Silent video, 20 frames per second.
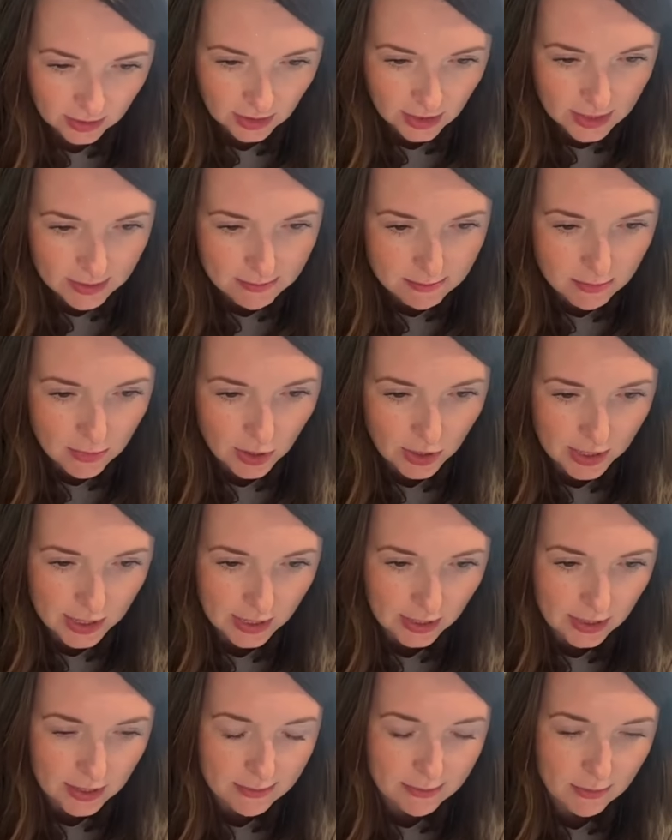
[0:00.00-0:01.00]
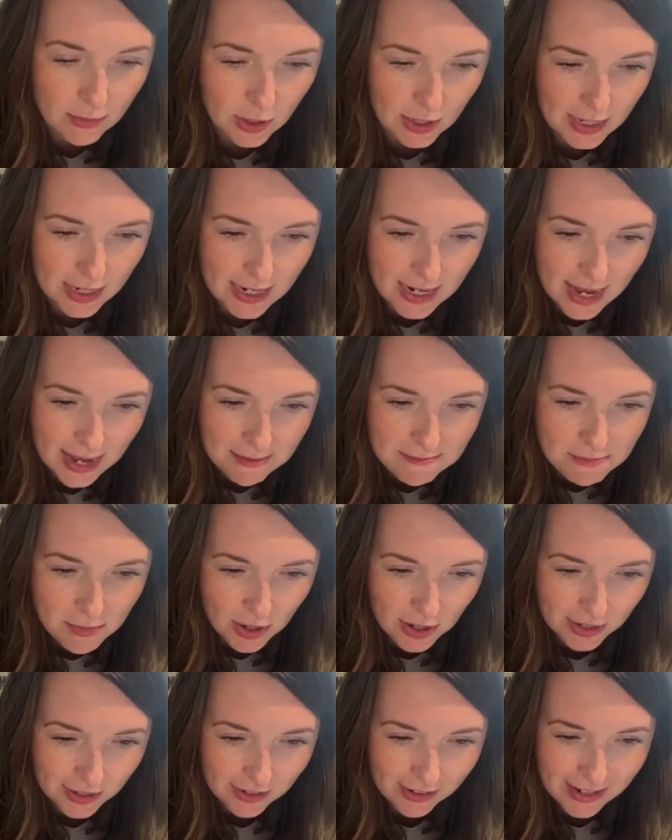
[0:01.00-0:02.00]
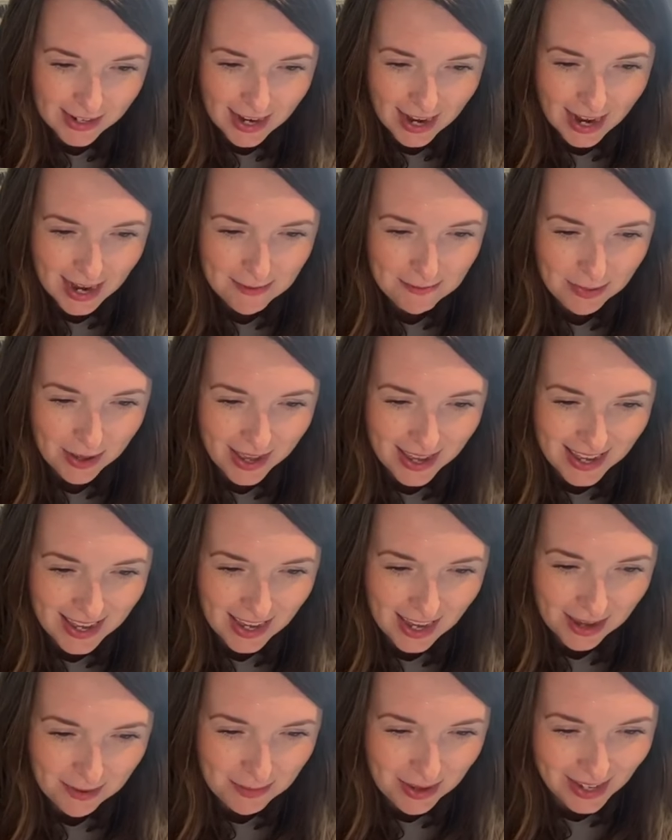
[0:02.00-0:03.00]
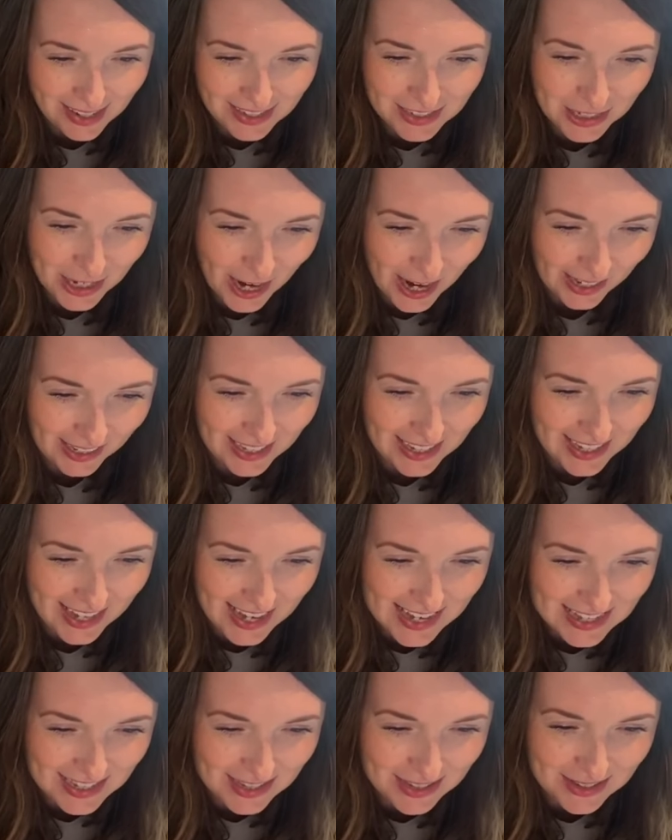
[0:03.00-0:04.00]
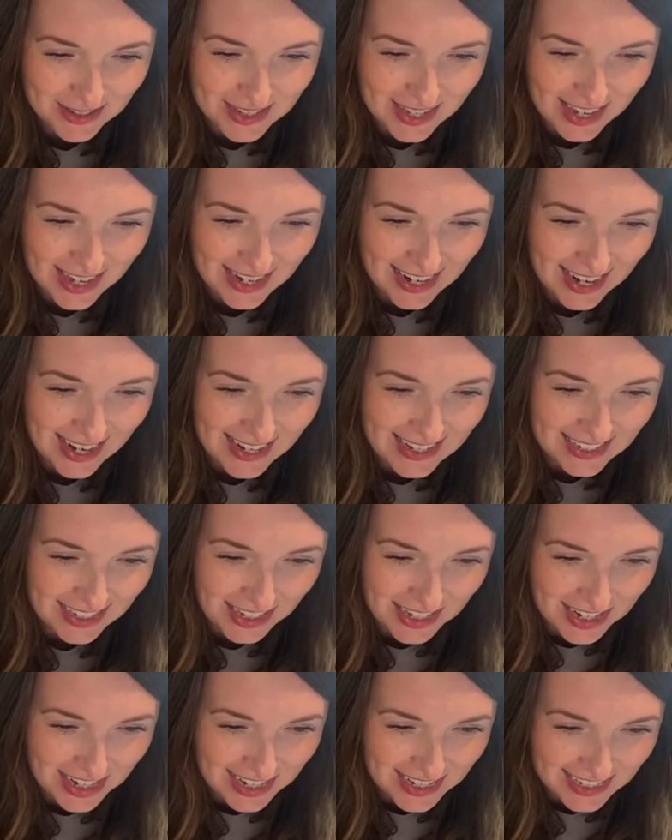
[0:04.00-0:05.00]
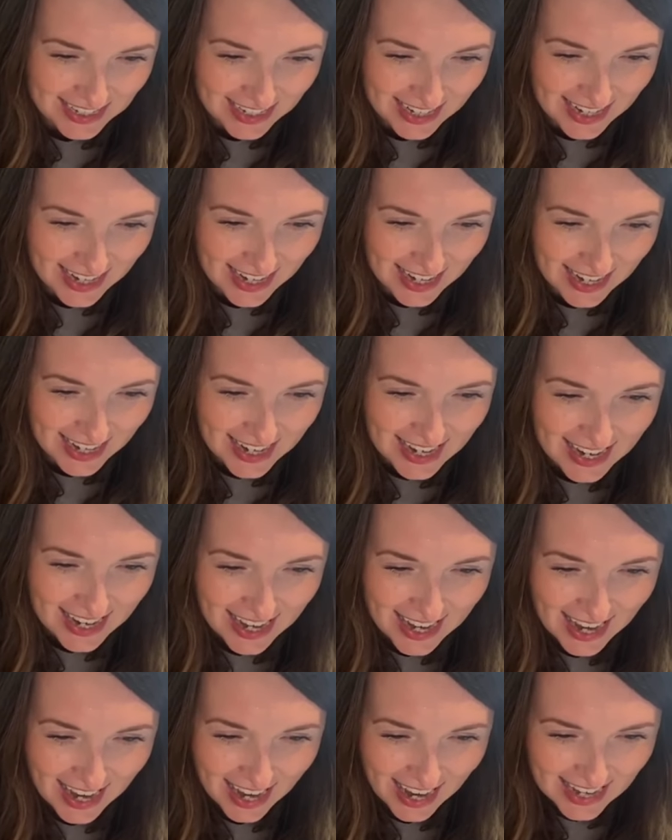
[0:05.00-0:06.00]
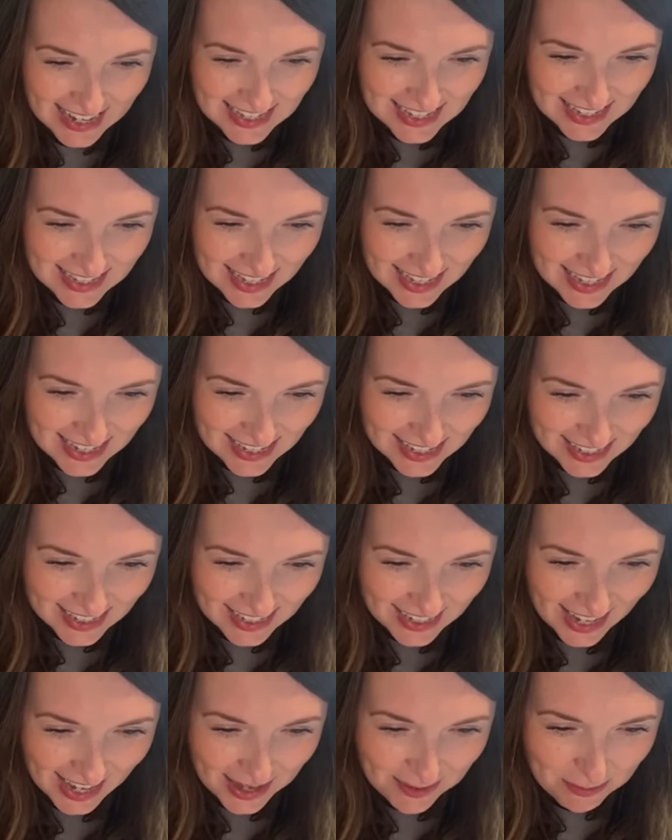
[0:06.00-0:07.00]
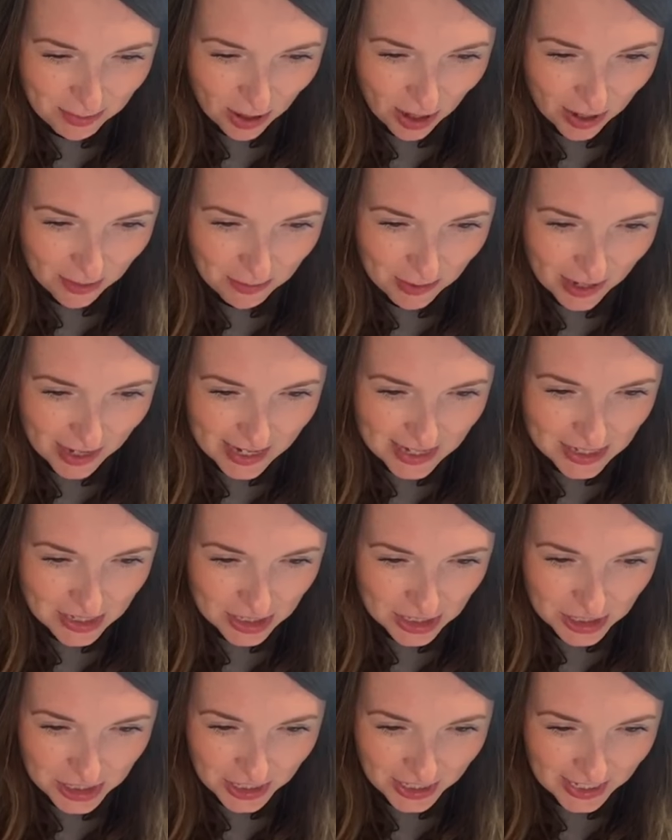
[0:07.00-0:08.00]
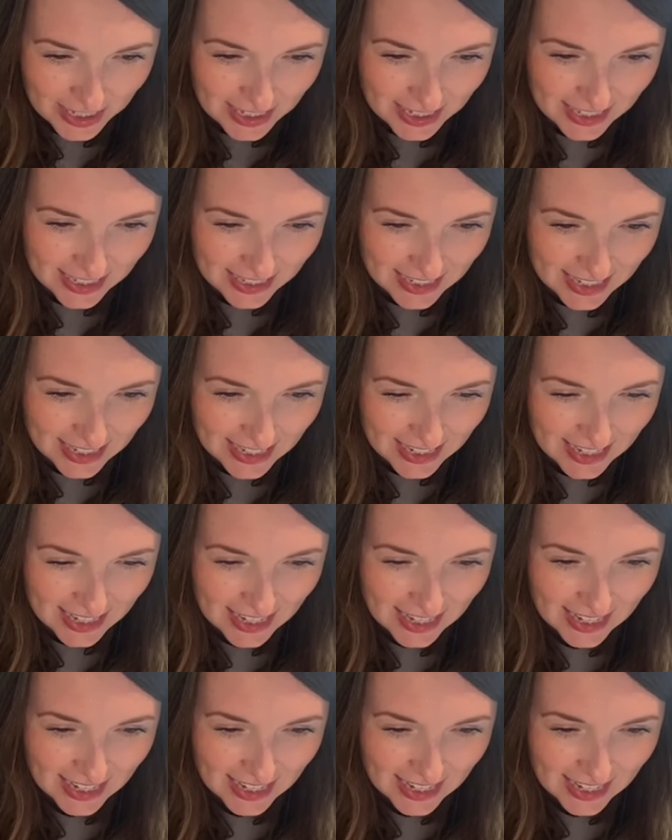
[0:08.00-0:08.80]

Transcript: Good morning, good morning. Hey, Margaret. Hi, Pam. Hey, Jackie. Hey, Suzanne. Hey, Tanya. Hi, Cindy. Hey, Barbara and Jean.